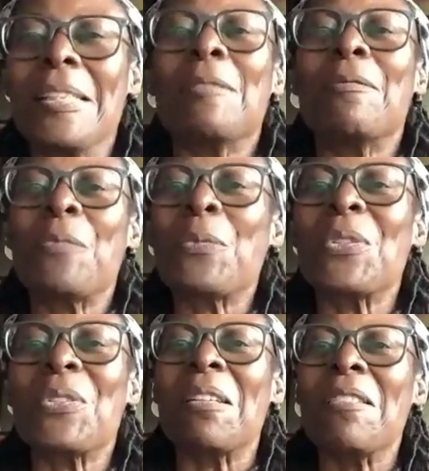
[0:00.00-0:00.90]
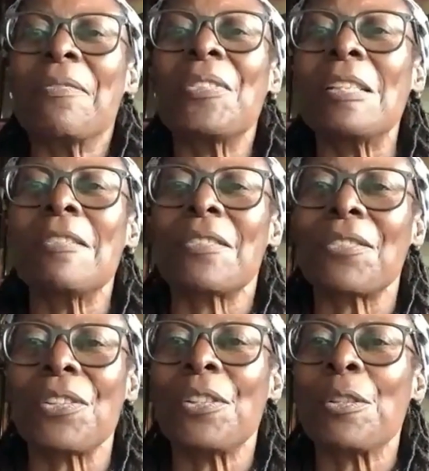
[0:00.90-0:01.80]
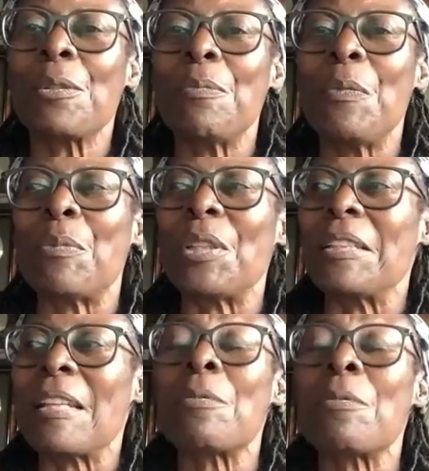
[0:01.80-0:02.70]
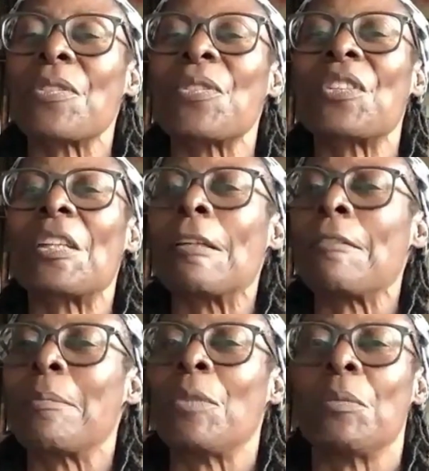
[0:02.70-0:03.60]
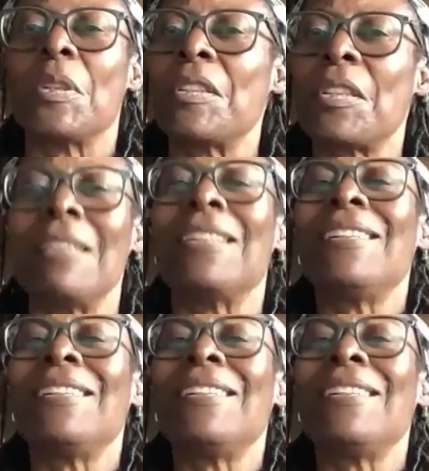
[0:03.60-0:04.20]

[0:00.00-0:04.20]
needed, was confidence, you know. But that was a scary moment.